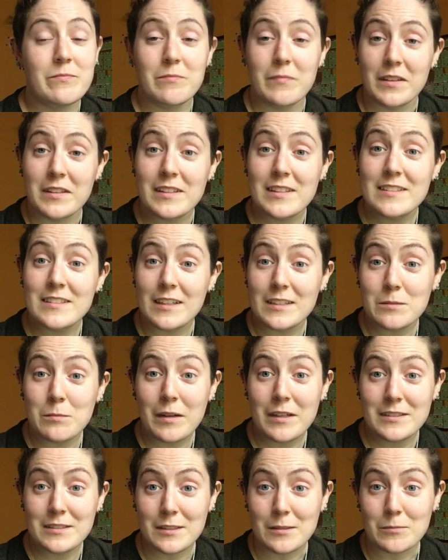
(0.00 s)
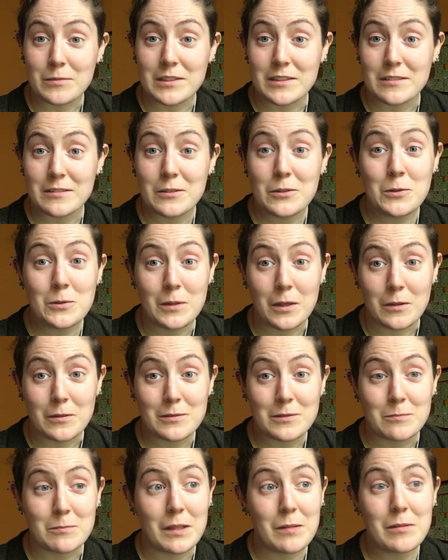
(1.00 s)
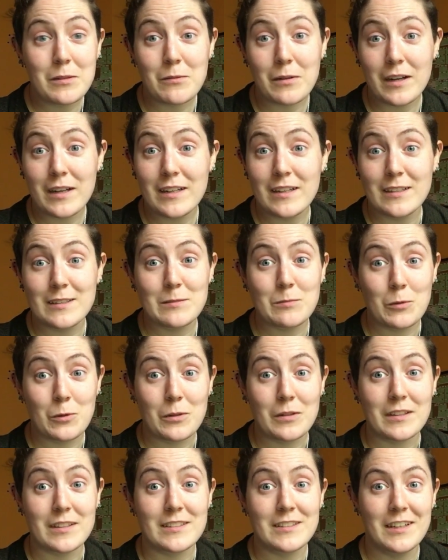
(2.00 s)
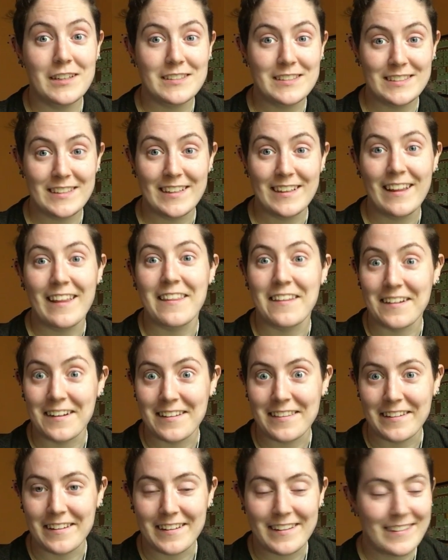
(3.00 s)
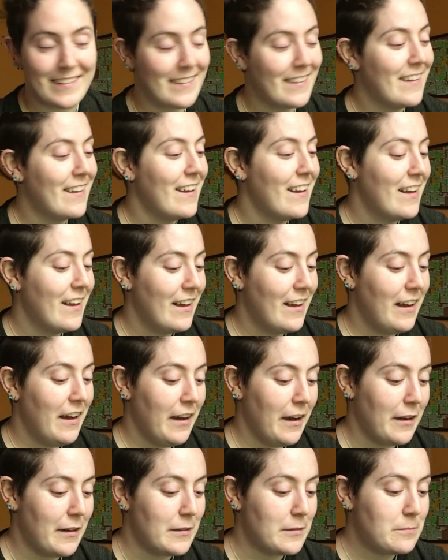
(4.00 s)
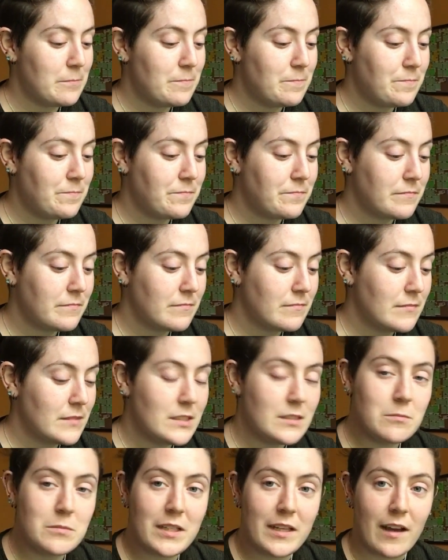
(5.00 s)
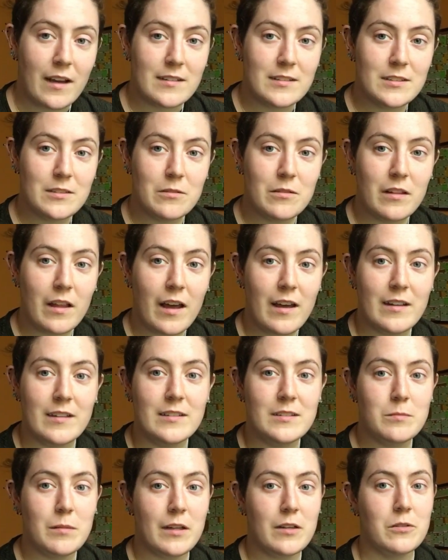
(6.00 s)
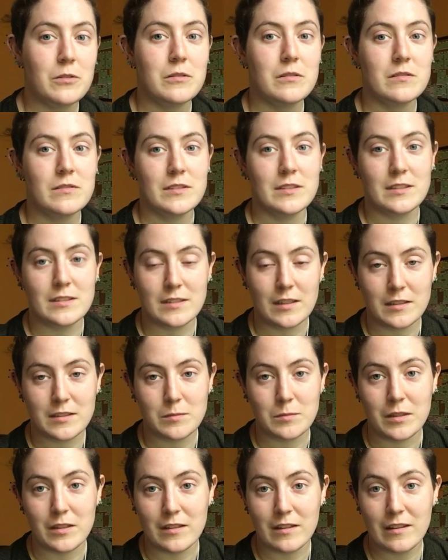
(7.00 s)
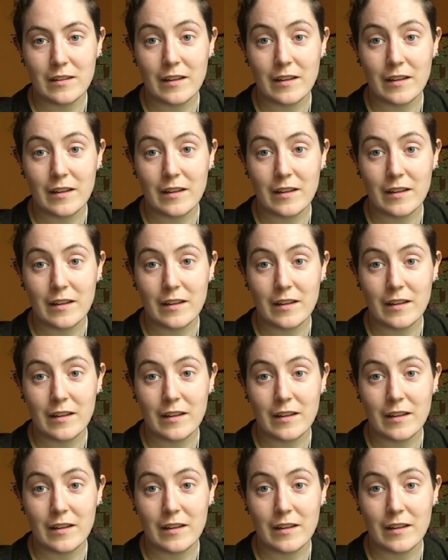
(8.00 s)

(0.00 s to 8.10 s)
At least that's my assumption. Who knows? Maybe writing is more exhausting than I think. But yeah, so that is my goal for this next month.